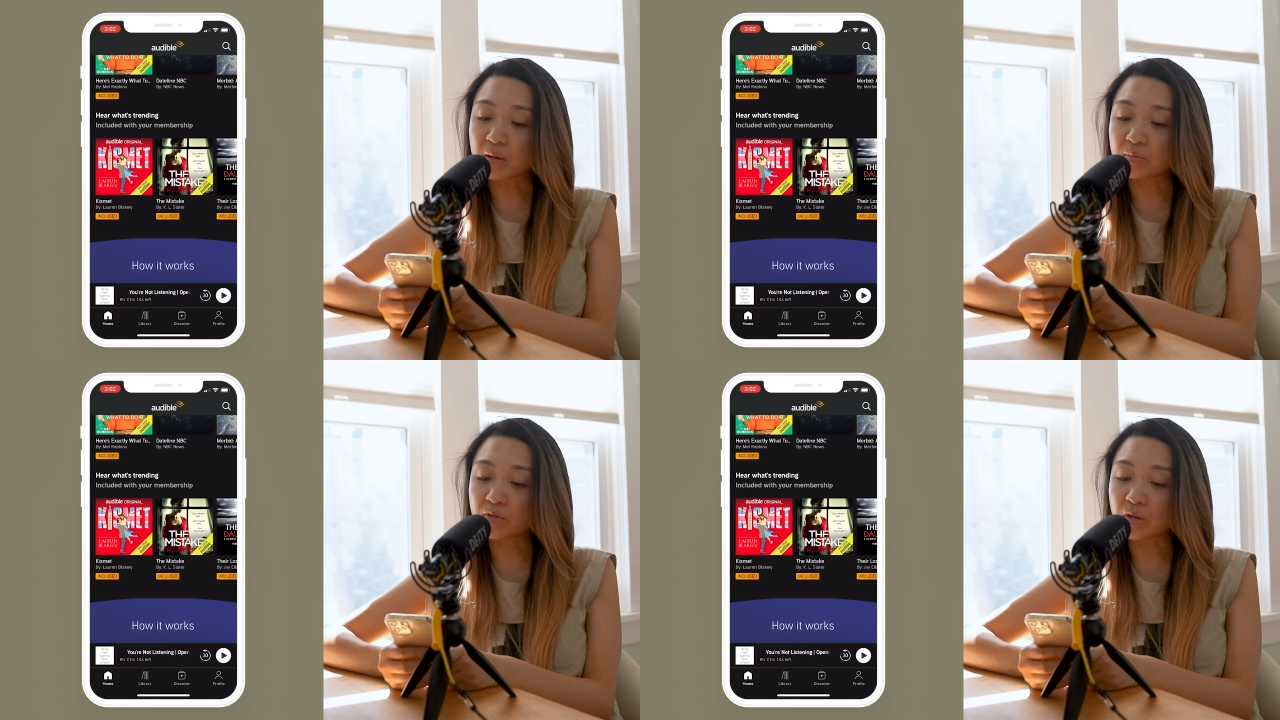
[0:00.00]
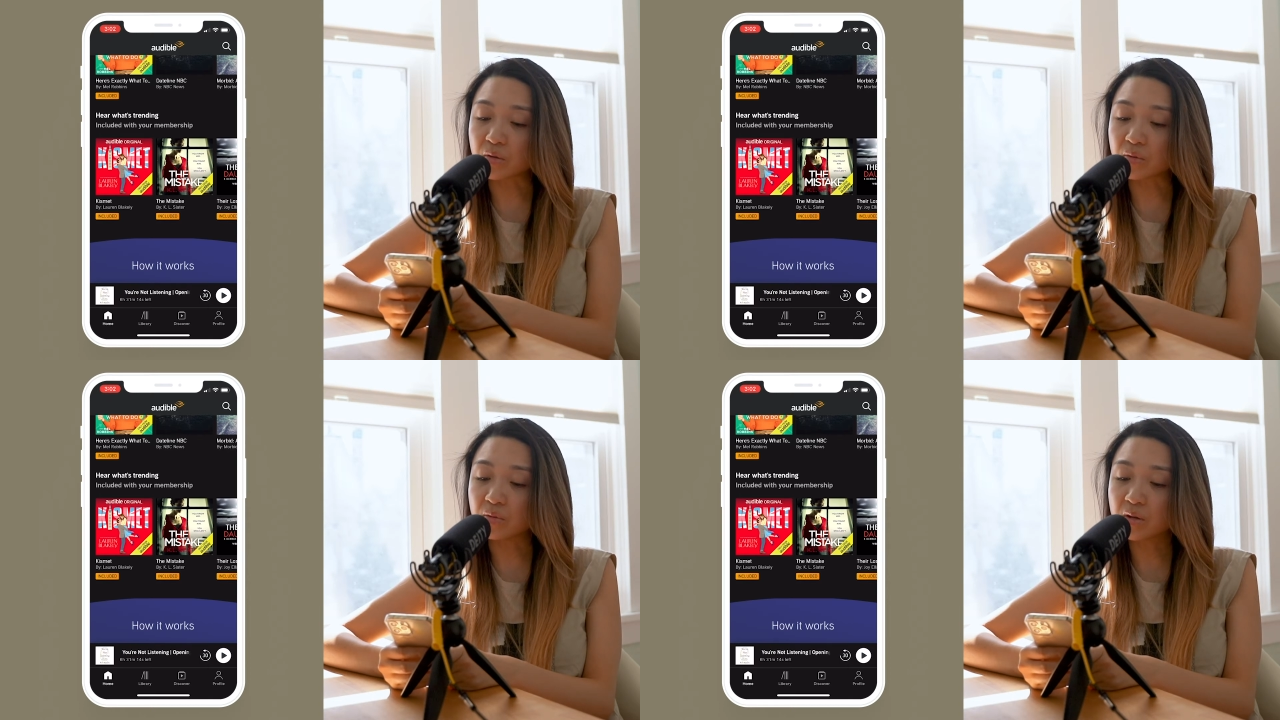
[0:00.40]

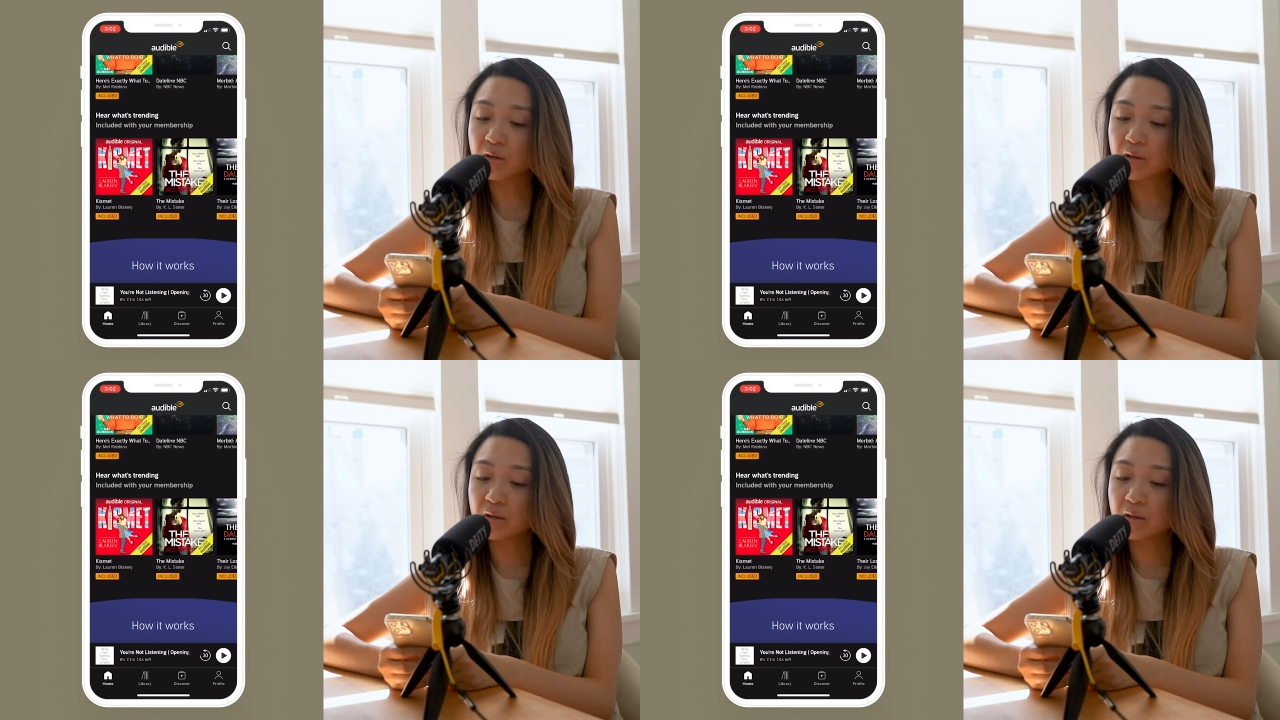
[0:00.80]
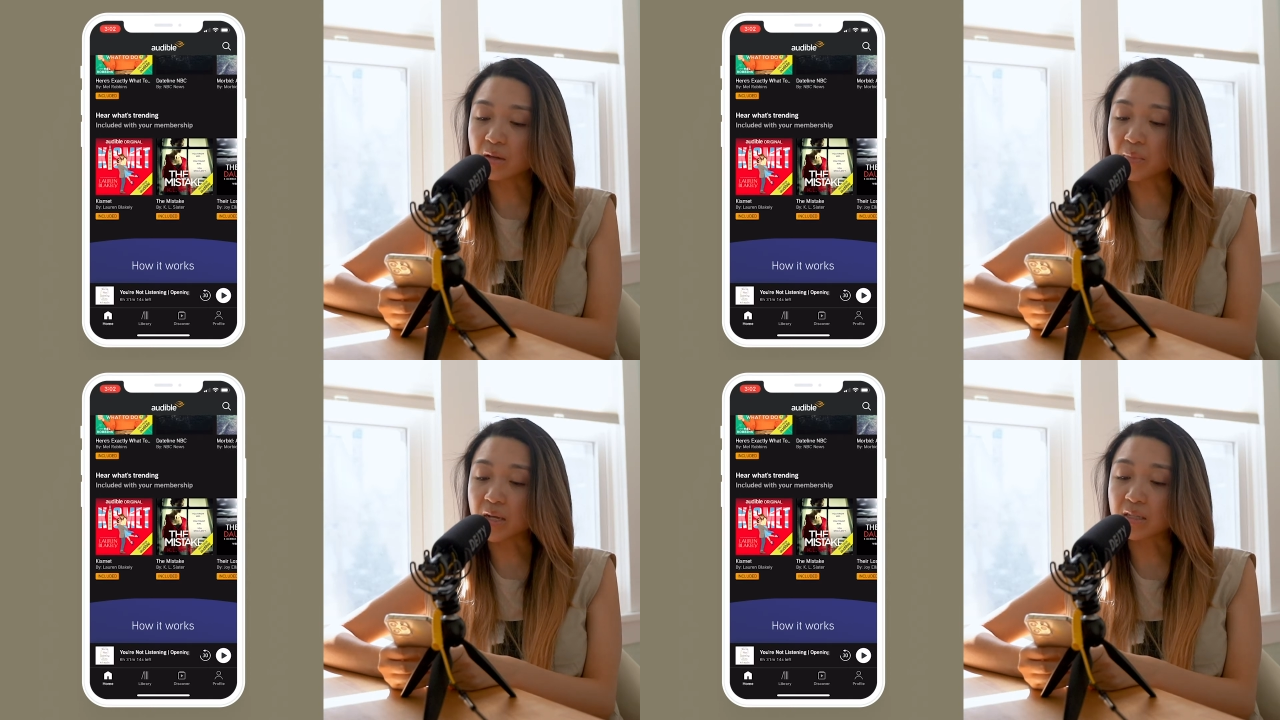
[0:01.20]
So
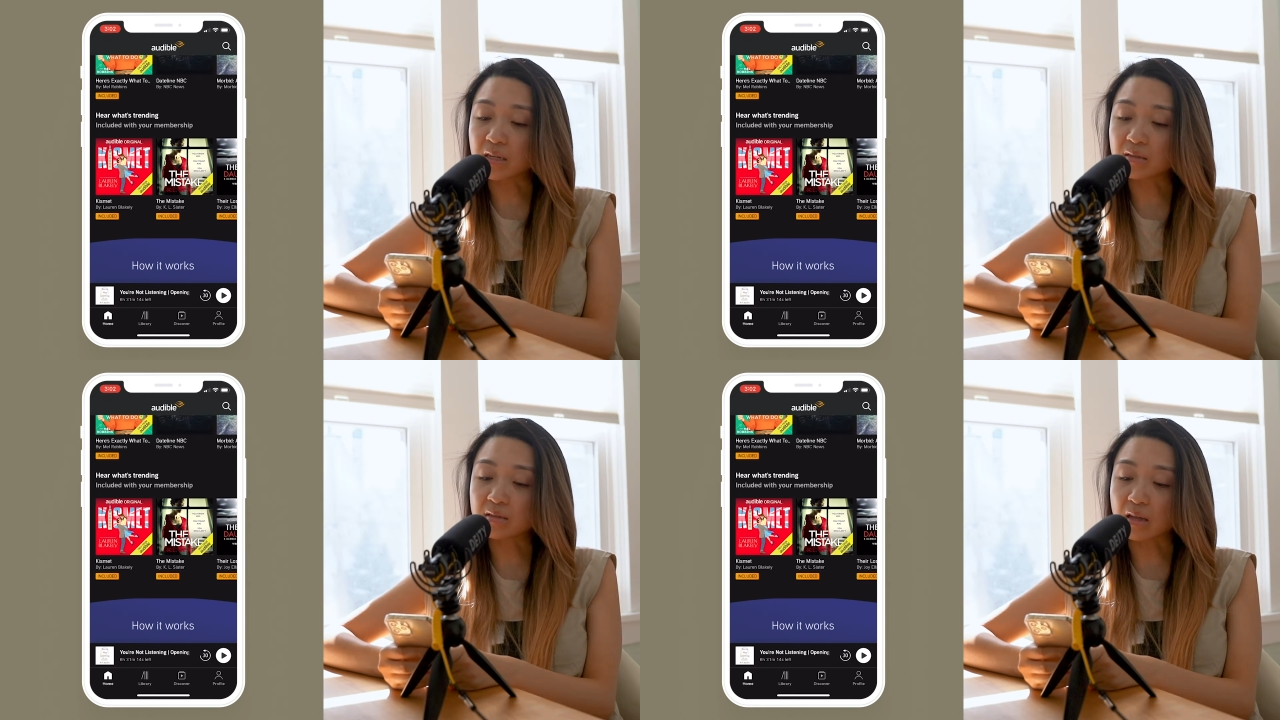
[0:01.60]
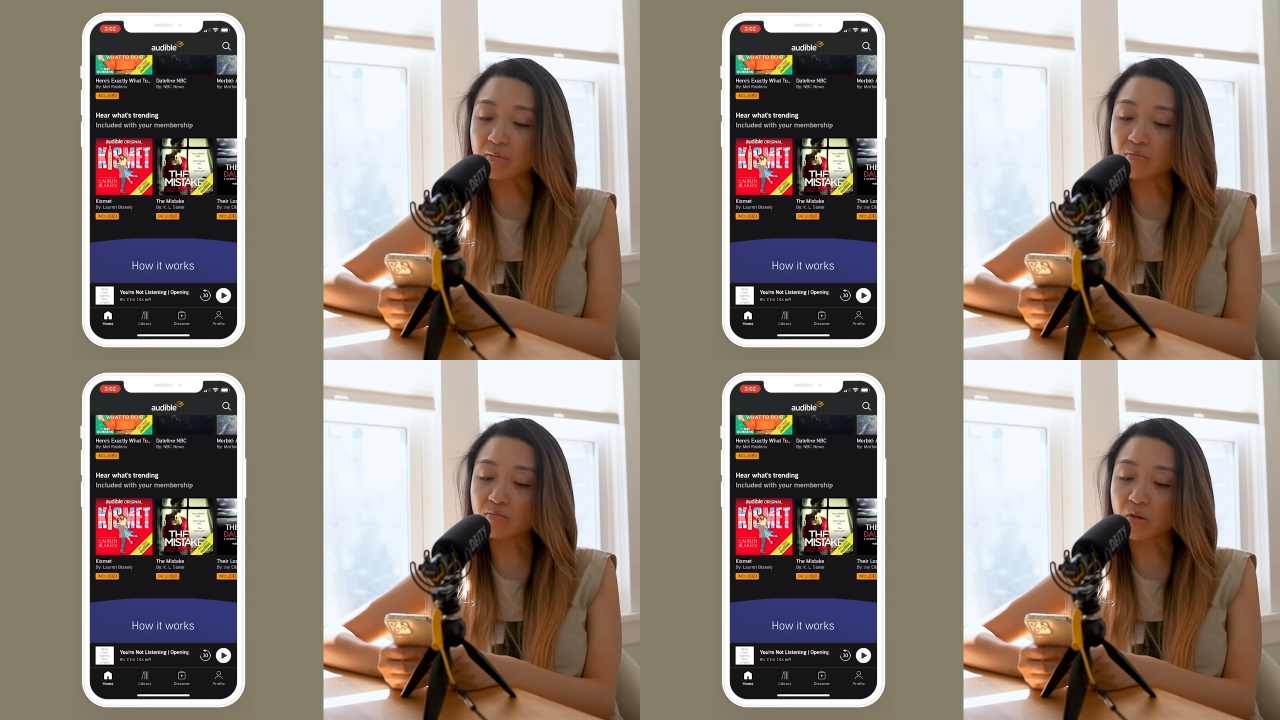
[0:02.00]
it makes sense
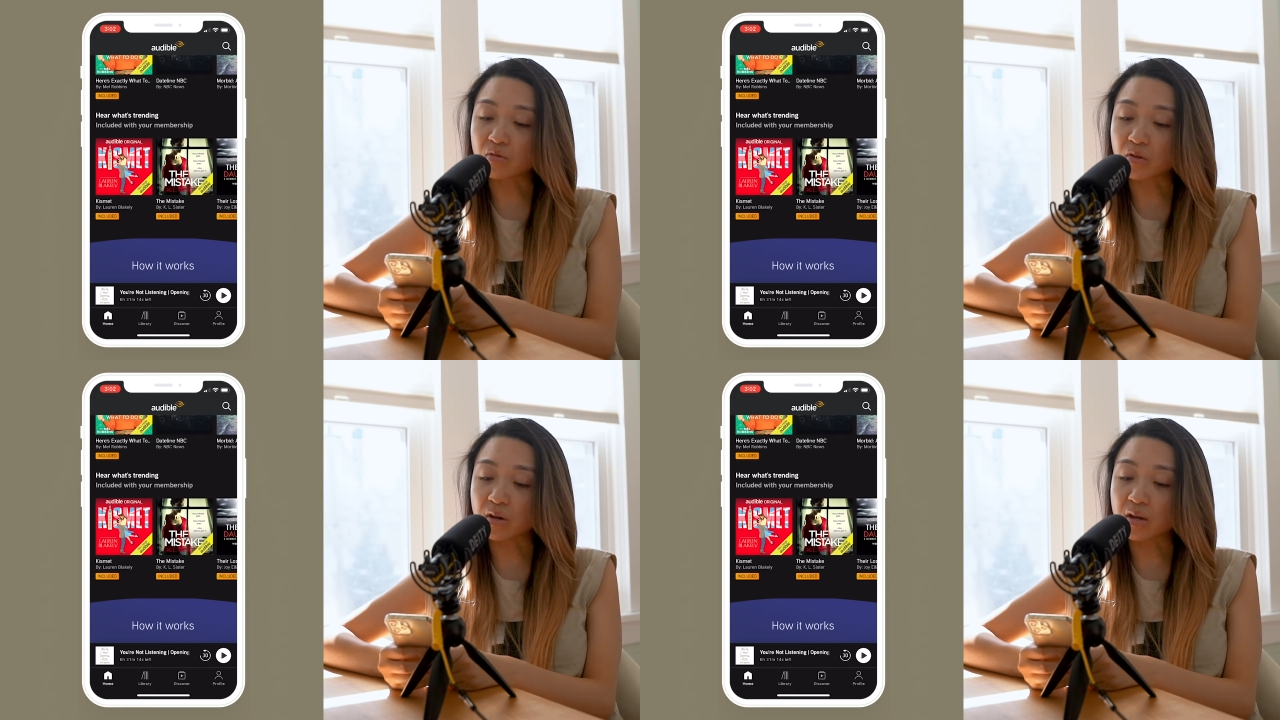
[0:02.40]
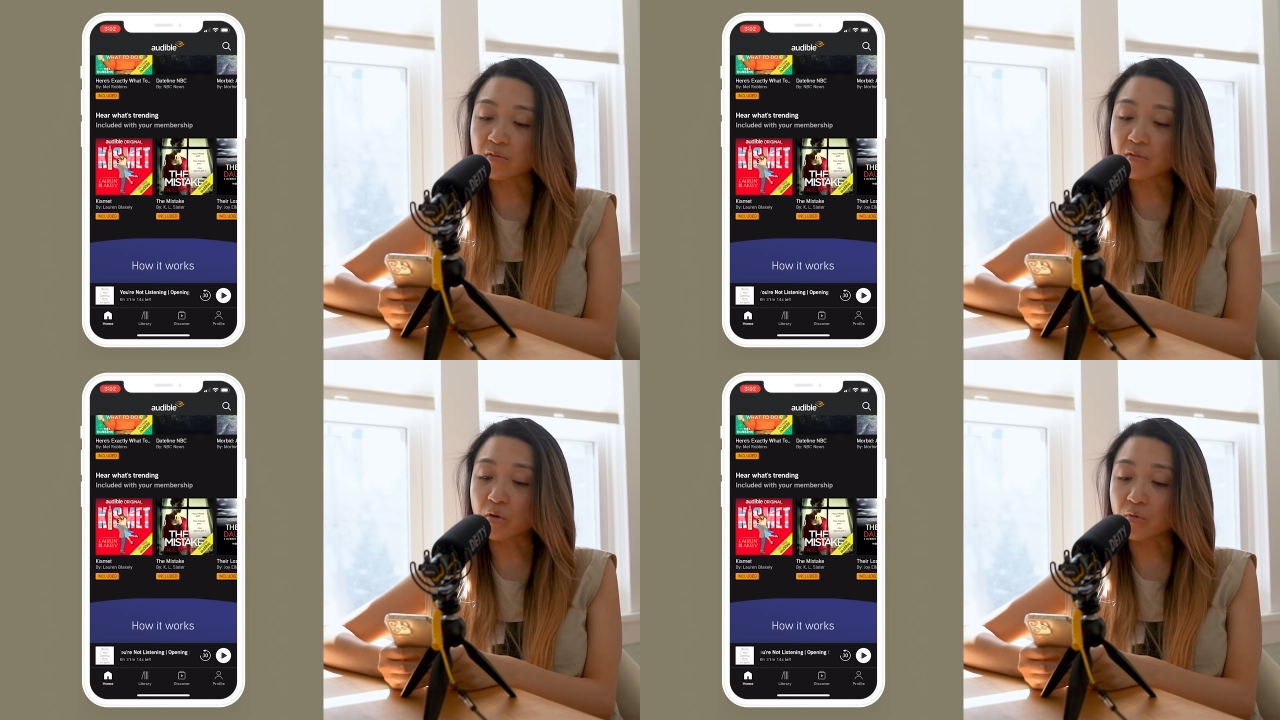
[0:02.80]
that those are kind
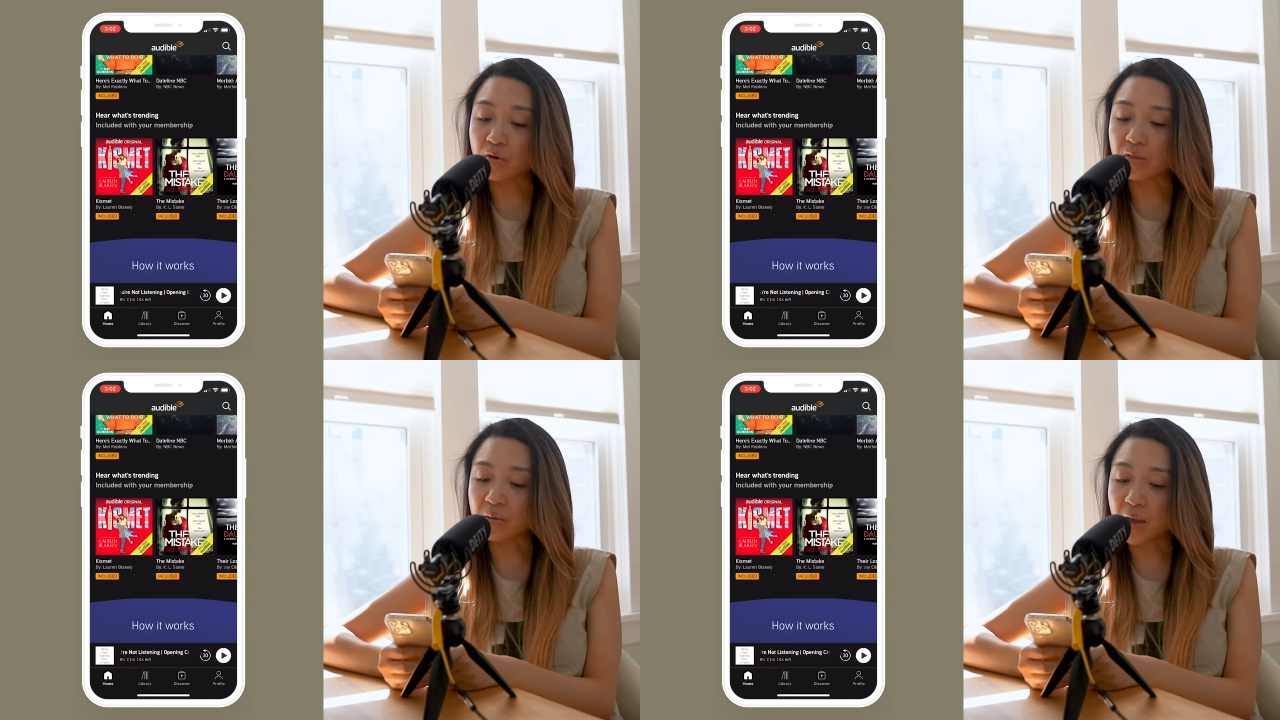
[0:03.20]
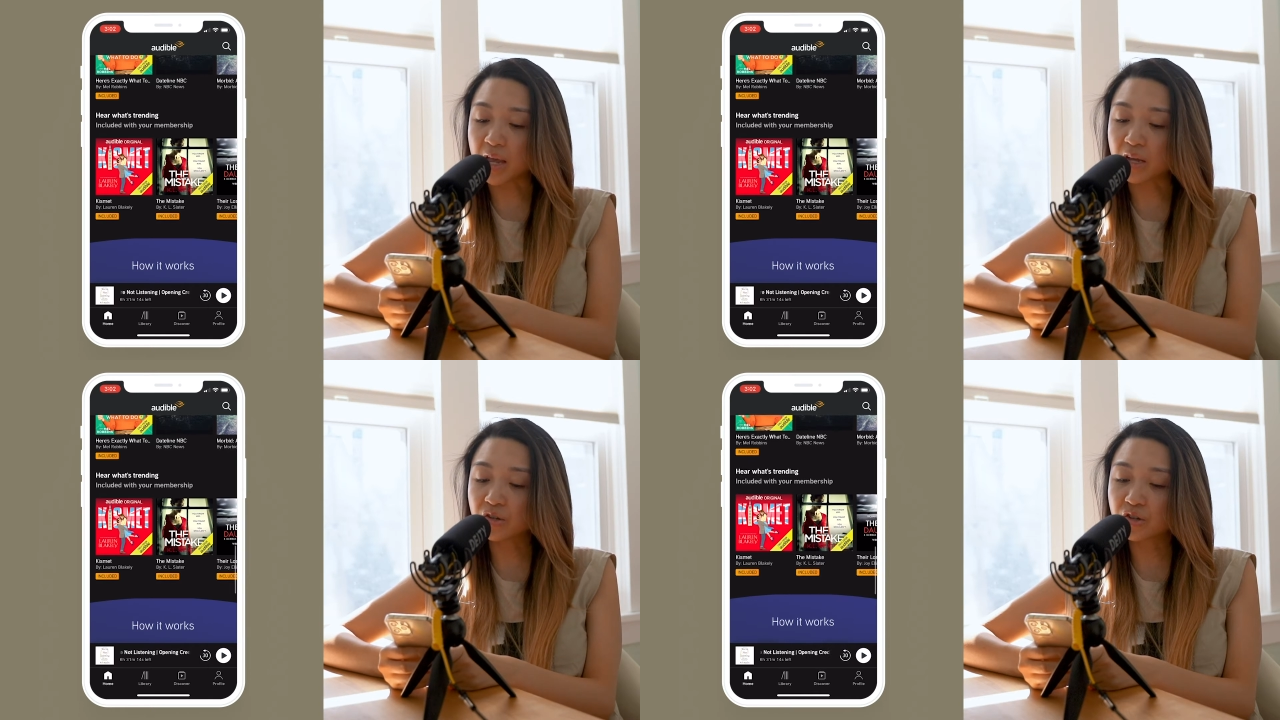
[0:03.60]
of lower on the
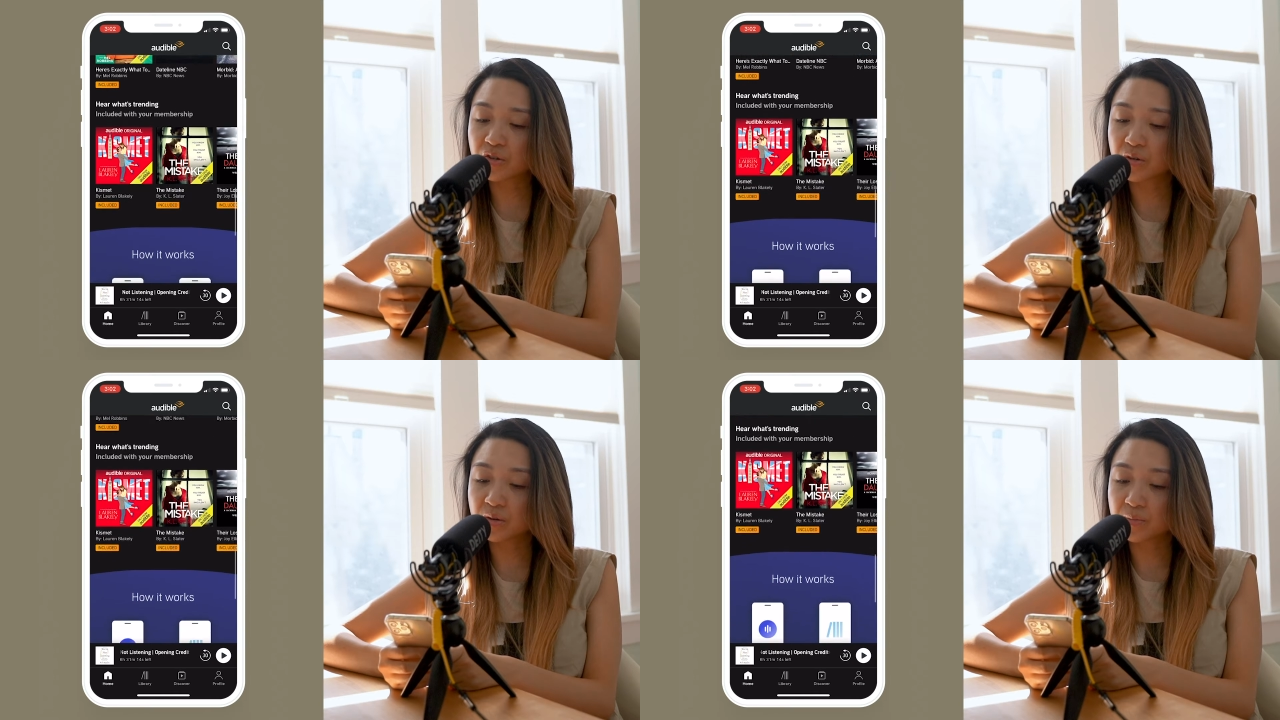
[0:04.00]
page.